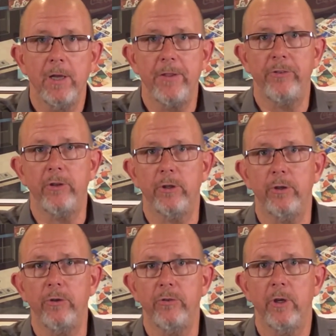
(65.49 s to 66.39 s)
This
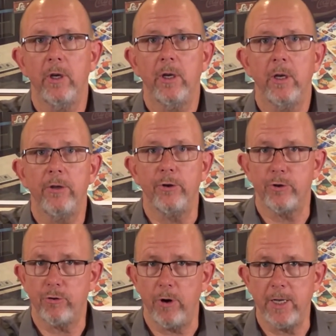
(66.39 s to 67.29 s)
includes your
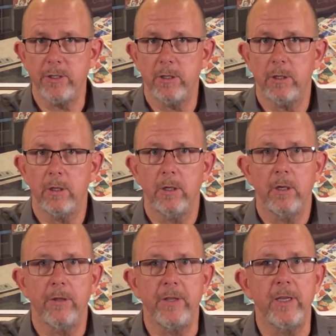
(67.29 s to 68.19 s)
trust,
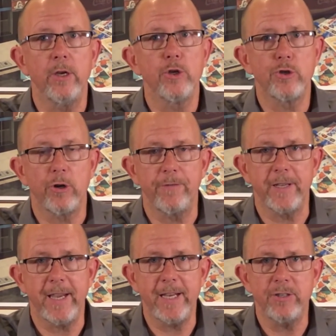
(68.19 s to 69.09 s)
the
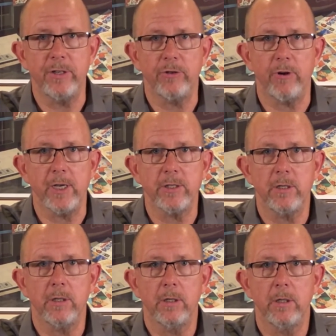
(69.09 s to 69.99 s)
certification of
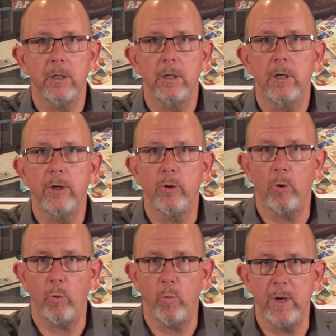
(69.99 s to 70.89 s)
trust,
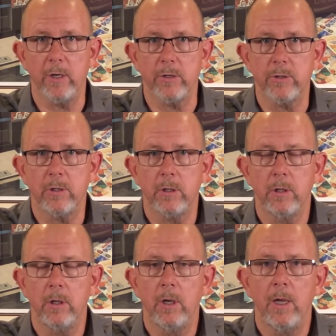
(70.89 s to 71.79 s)
your wills,
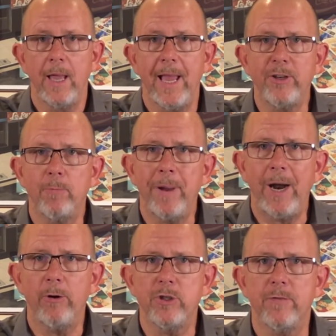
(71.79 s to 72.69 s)
and your
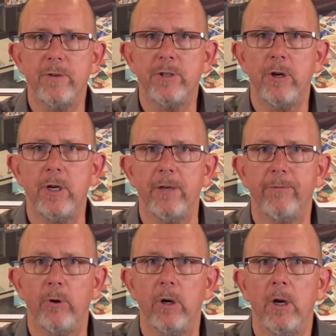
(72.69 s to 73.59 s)
powers of attorney
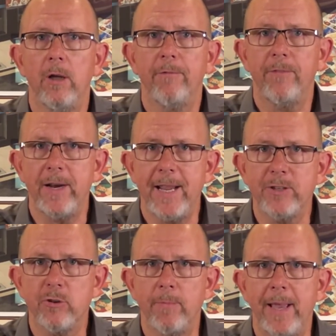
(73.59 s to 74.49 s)
for
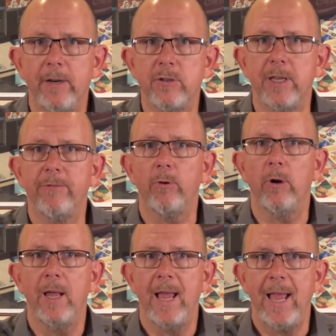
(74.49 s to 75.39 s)
financial matters and
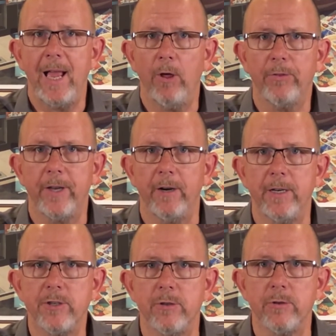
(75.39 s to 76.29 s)
for healthcare
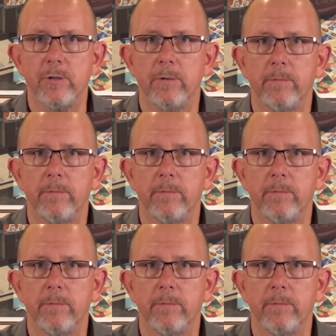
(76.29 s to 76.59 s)
issues.